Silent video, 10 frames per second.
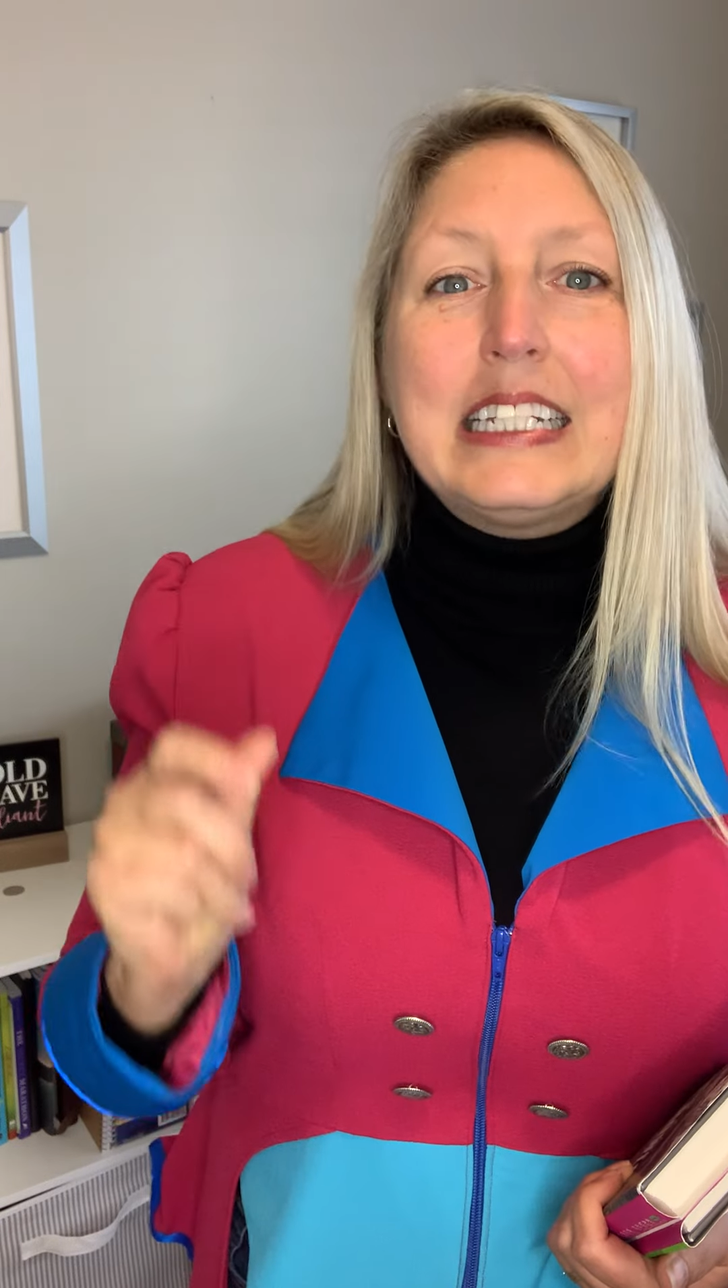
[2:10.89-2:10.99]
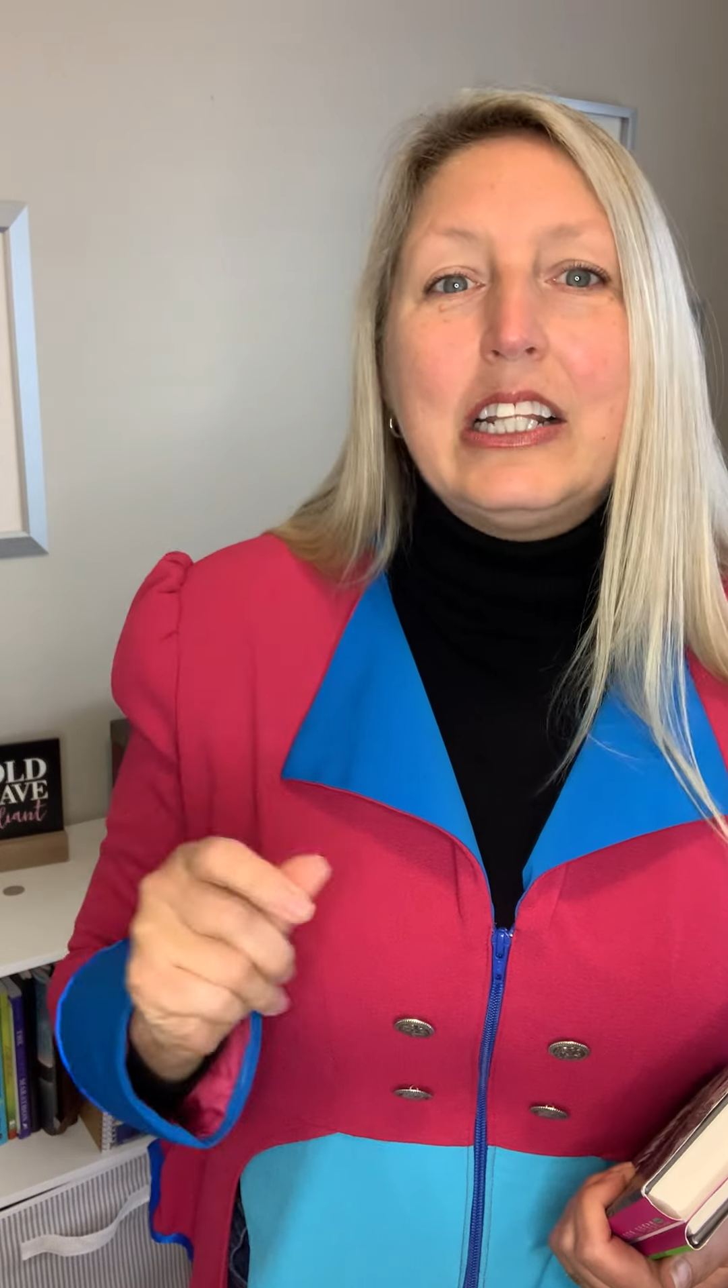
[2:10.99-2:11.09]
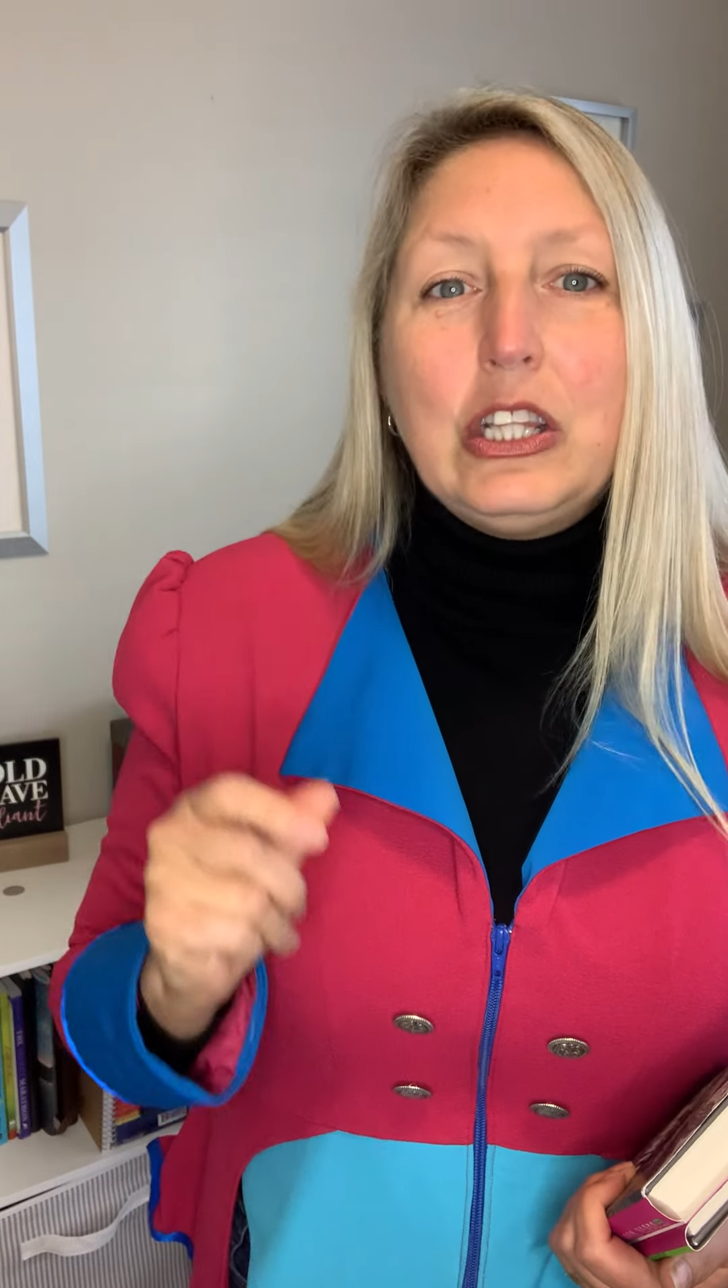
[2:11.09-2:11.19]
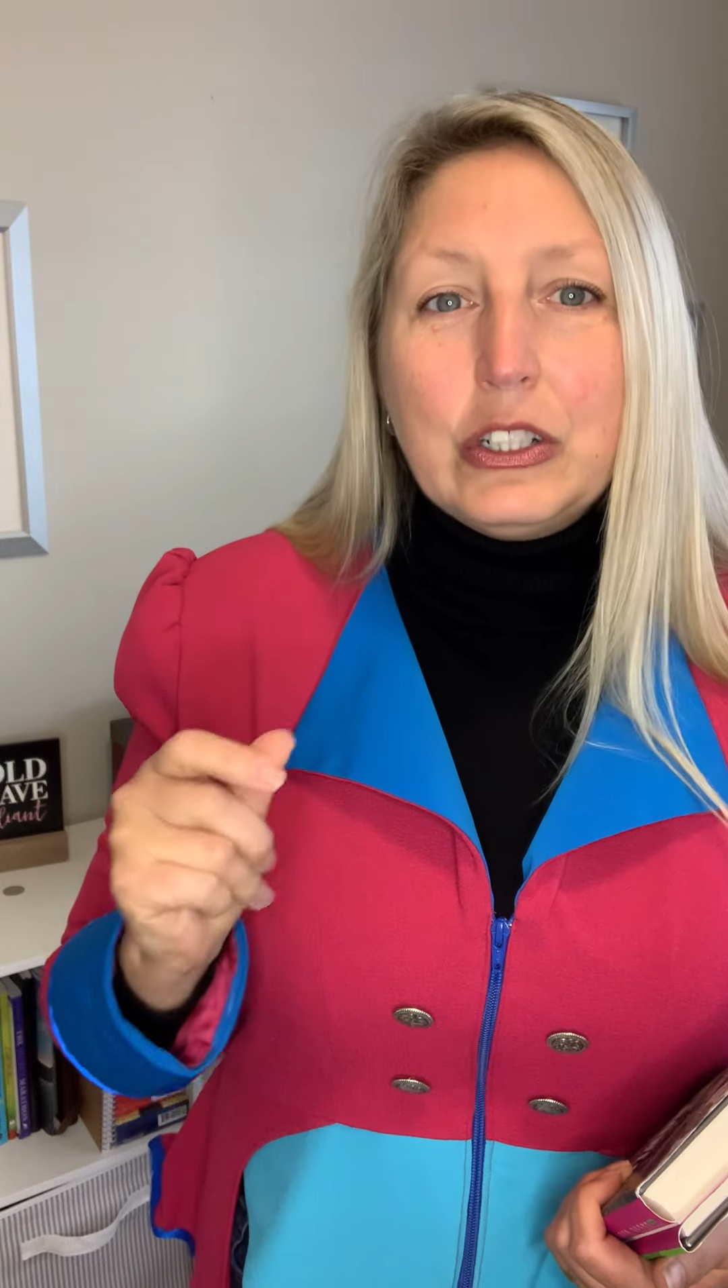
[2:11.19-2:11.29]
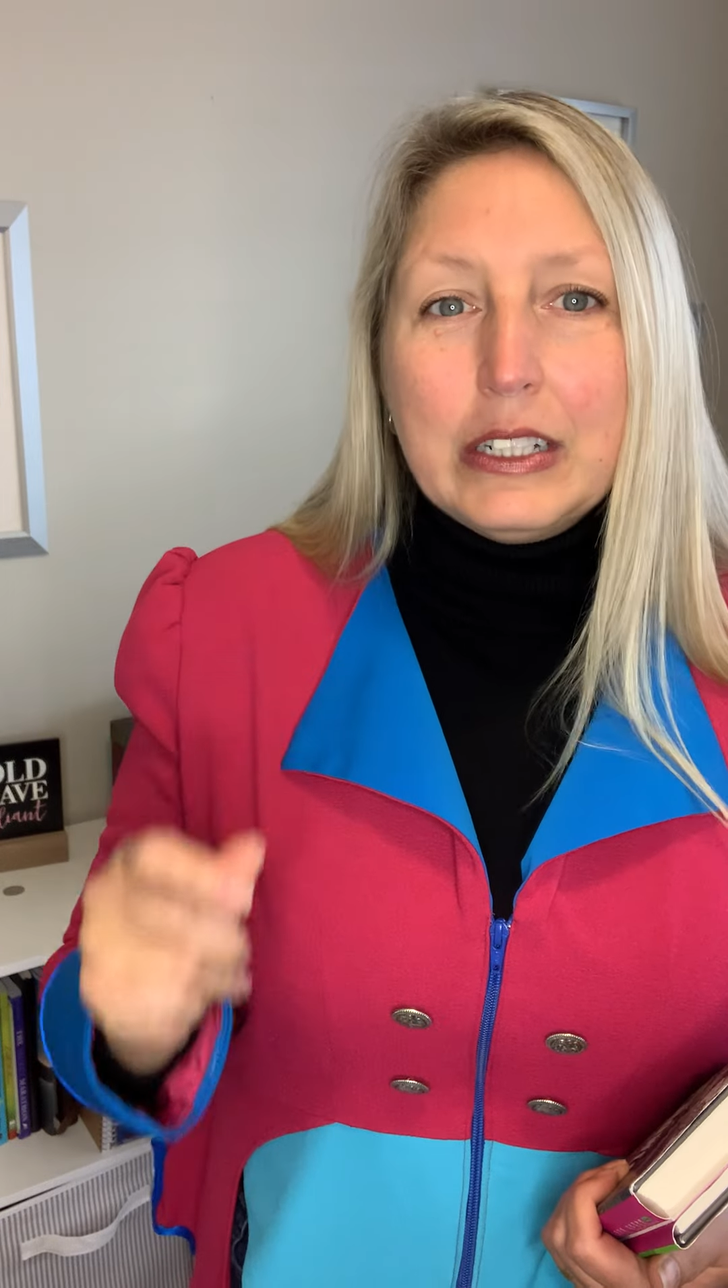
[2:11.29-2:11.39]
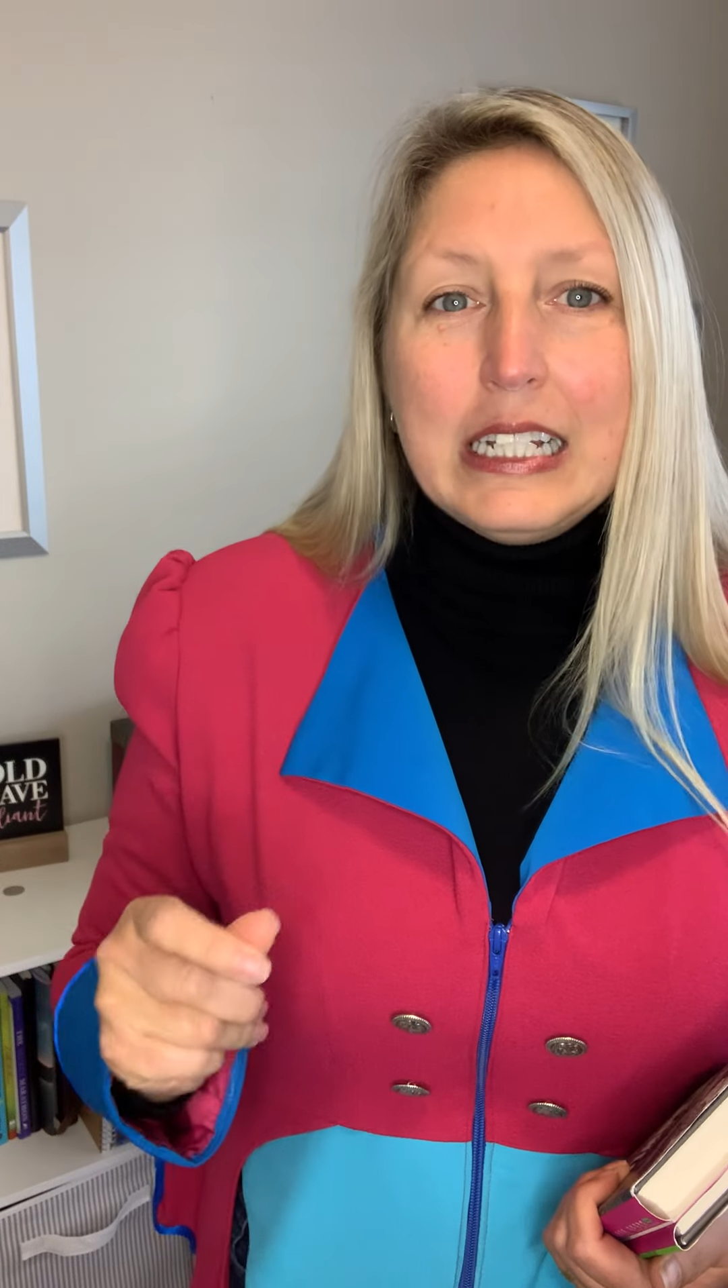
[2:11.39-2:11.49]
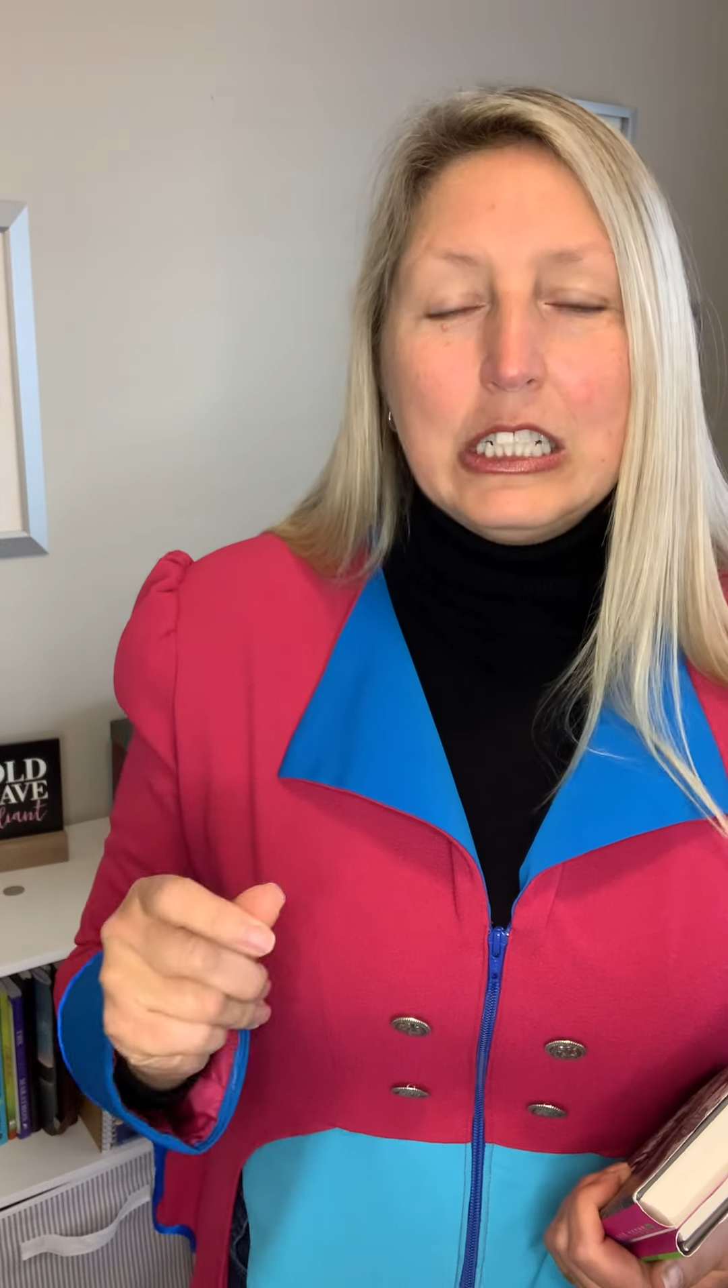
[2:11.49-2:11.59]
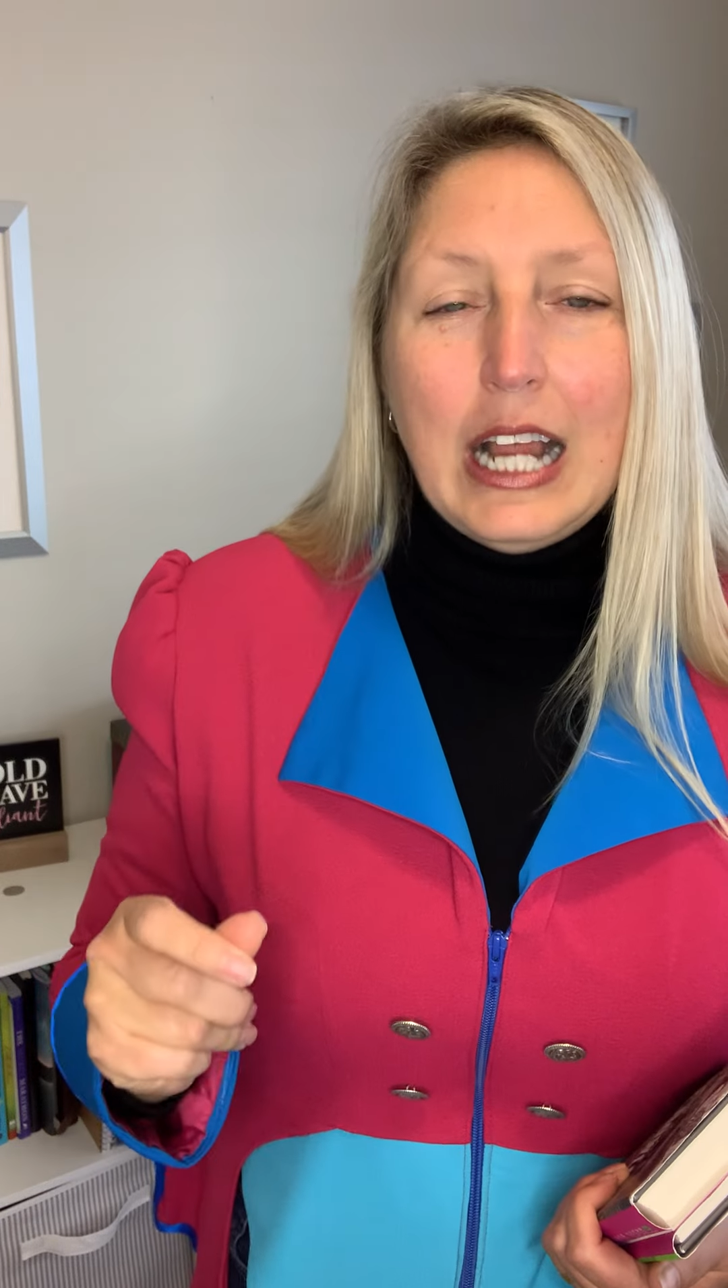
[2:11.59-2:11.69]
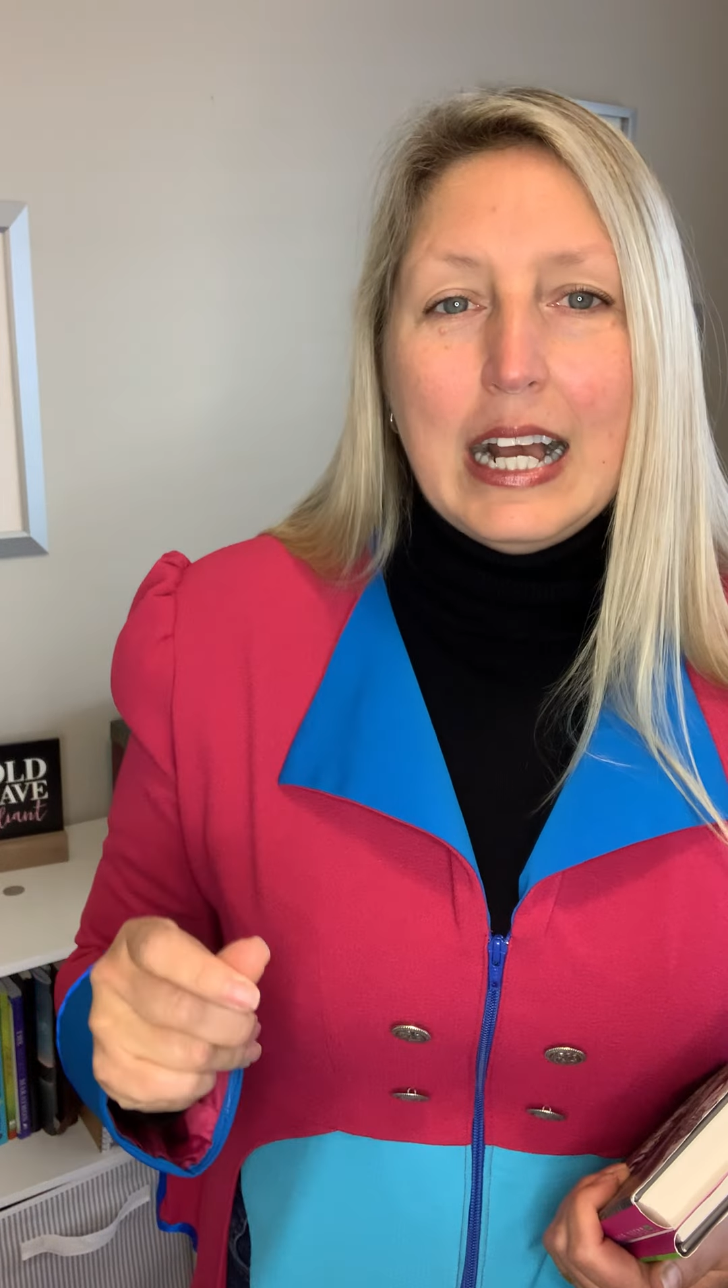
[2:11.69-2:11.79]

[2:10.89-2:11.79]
alerting